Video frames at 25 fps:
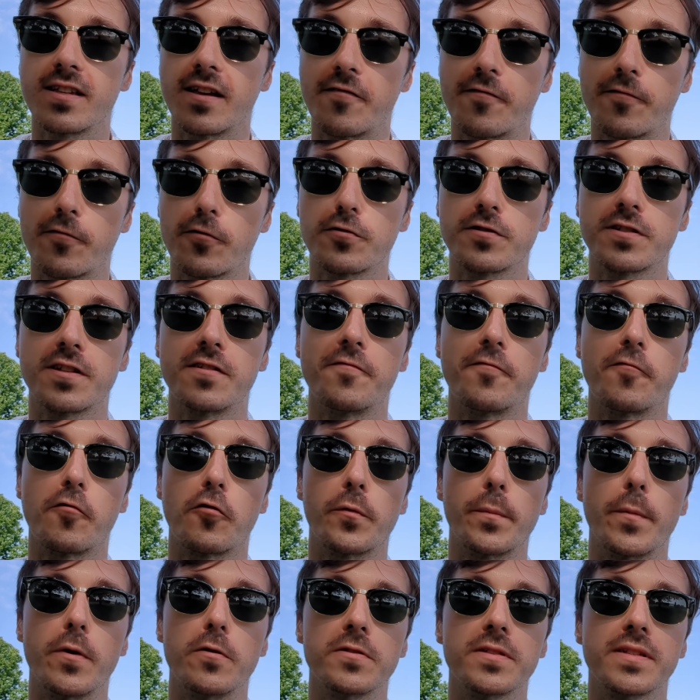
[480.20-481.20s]
like first and
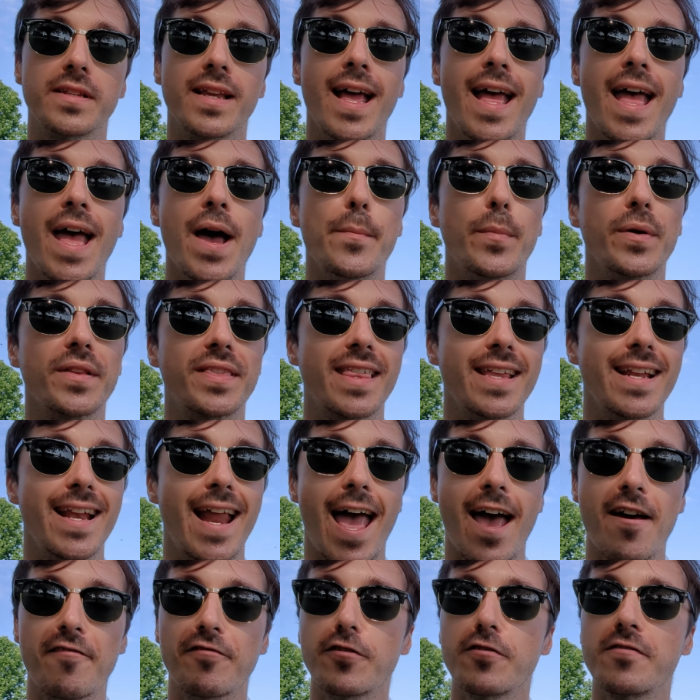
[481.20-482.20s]
foremost, but then
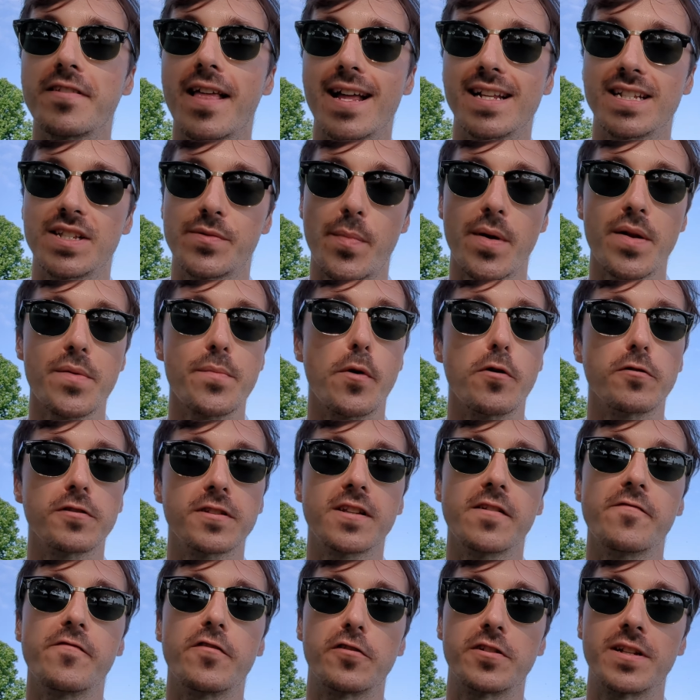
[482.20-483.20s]
after that, spend
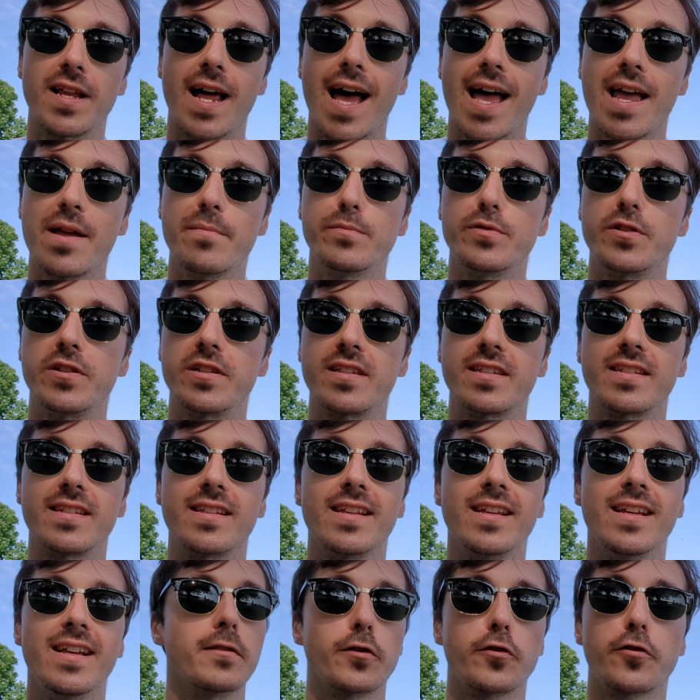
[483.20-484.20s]
most of your time
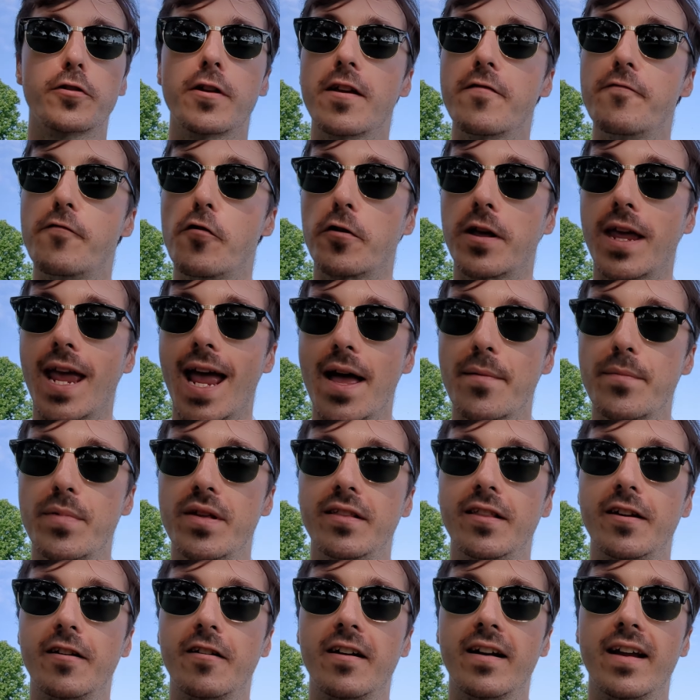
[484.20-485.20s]
just learning
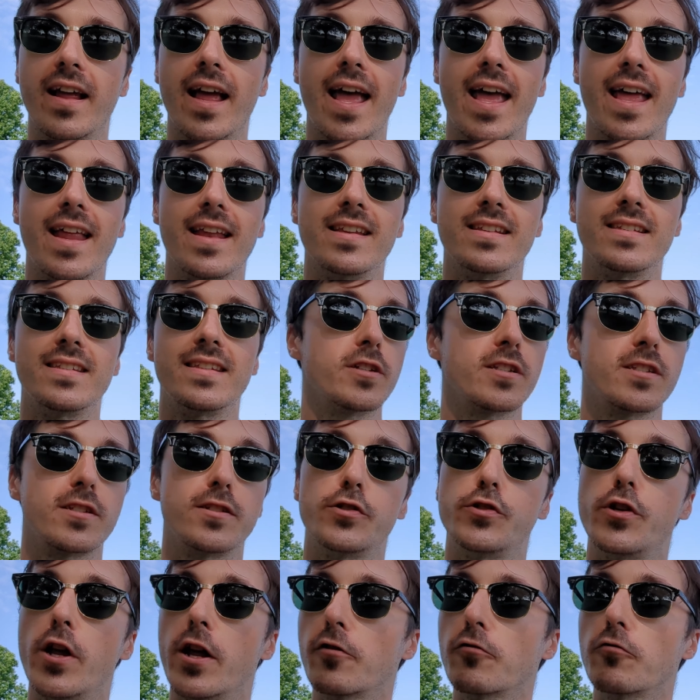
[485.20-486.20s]
vocabulary and just
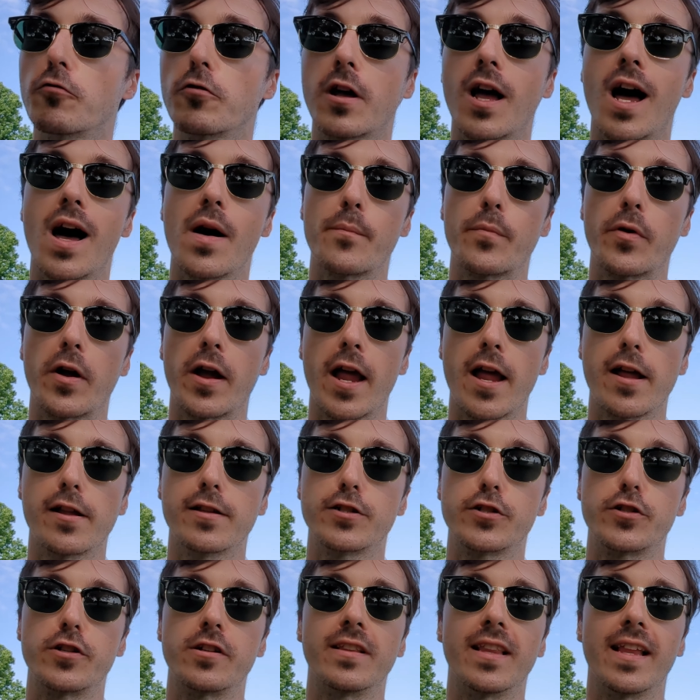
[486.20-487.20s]
general
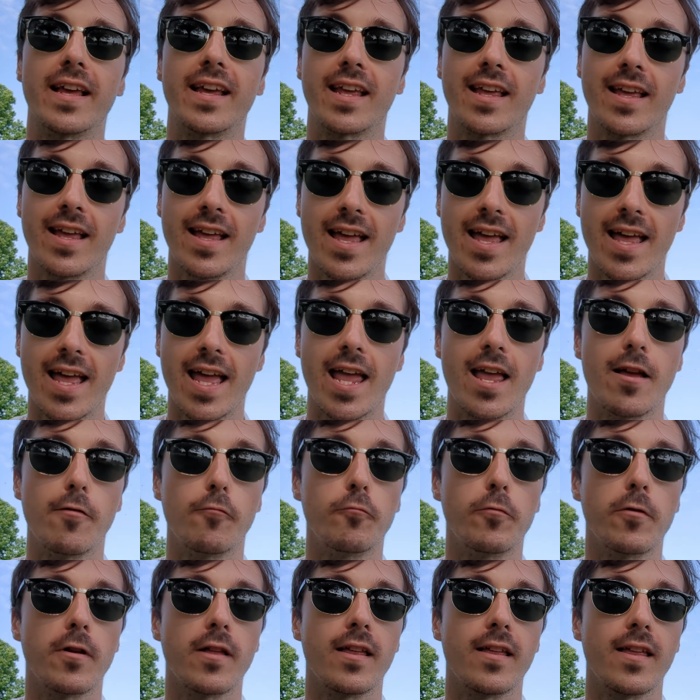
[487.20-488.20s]
comprehension. Like
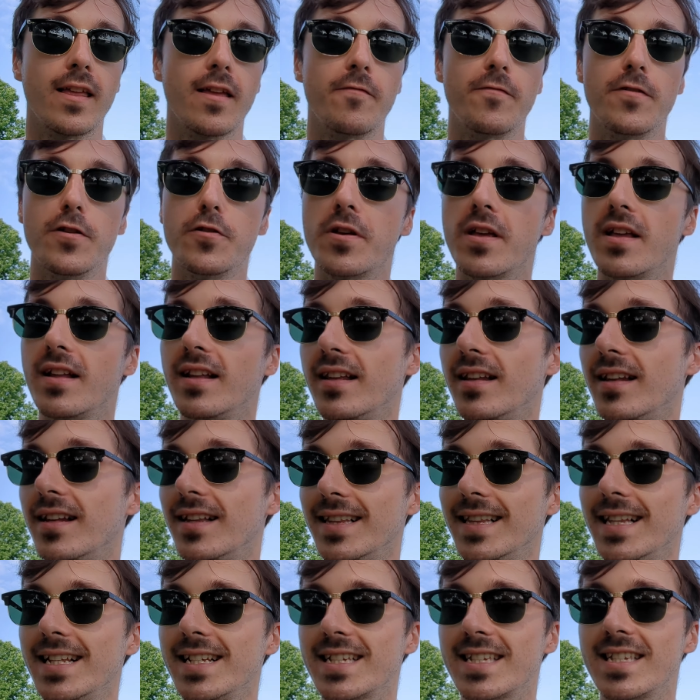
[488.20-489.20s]
if you can
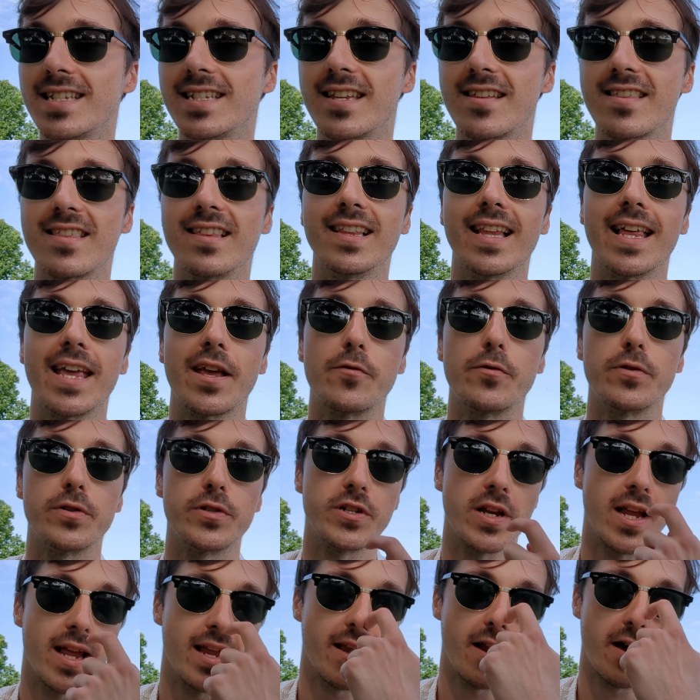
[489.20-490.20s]
listen to the
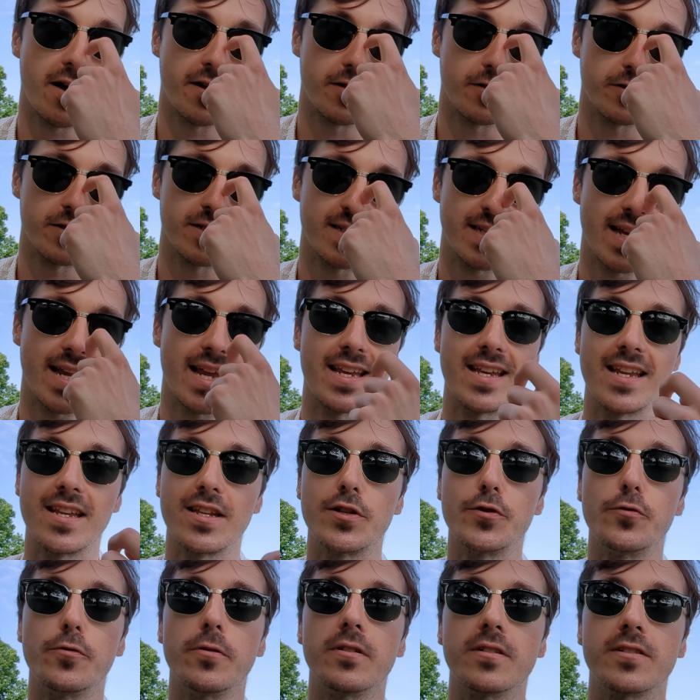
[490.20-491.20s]
language and understand it
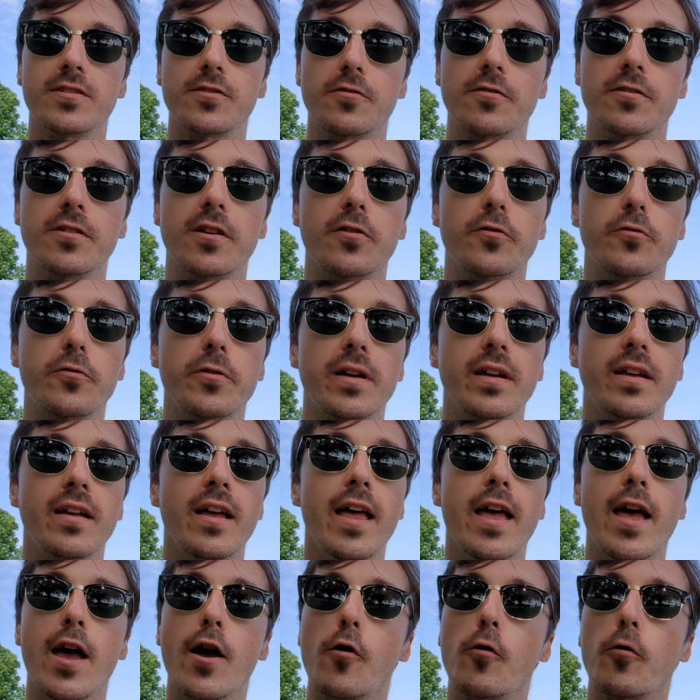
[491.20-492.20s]
to a certain degree,
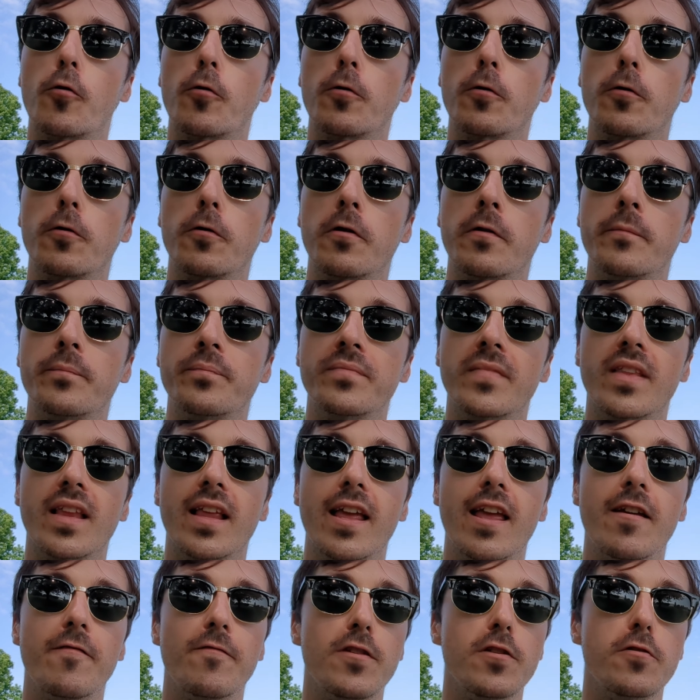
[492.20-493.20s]
or
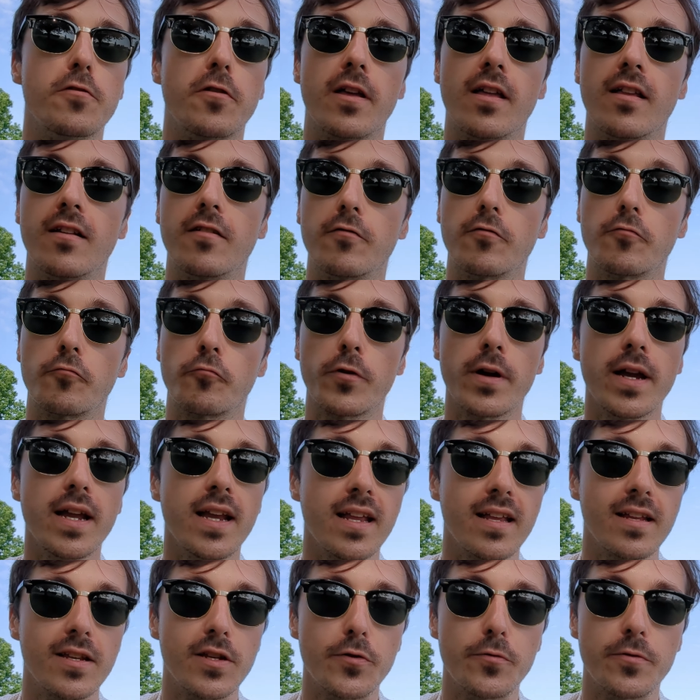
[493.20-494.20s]
if you can read
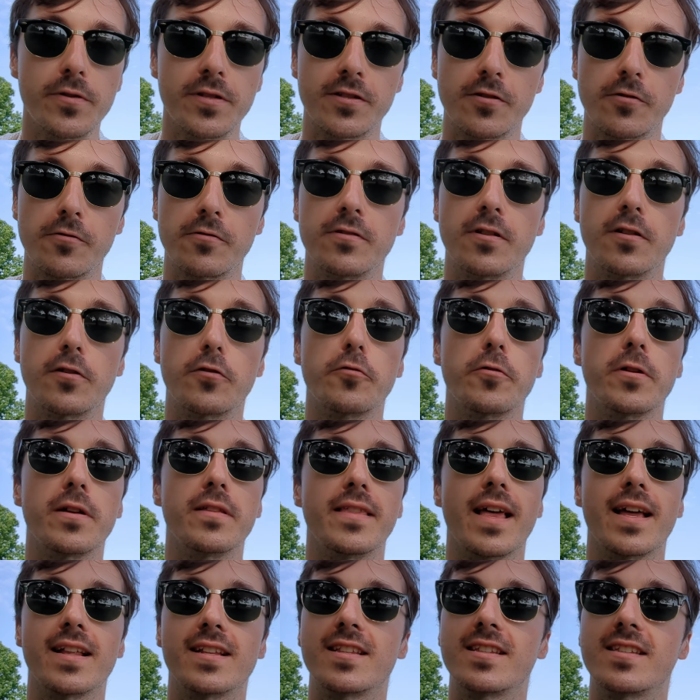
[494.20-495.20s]
it to a certain degree,
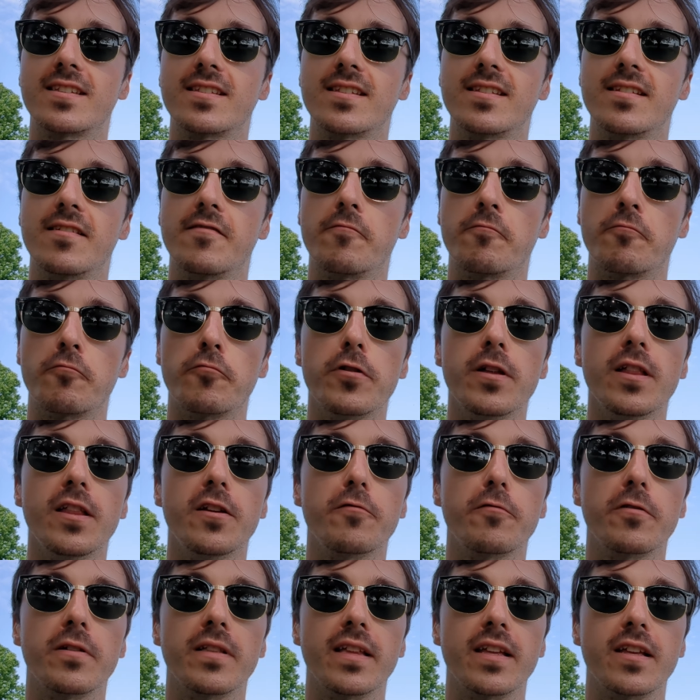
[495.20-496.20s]
that's really,
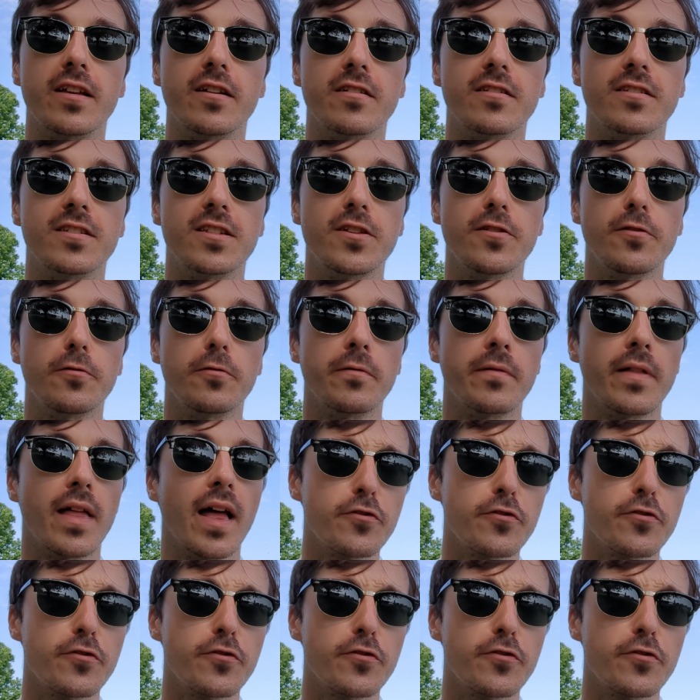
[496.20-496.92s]
really good too.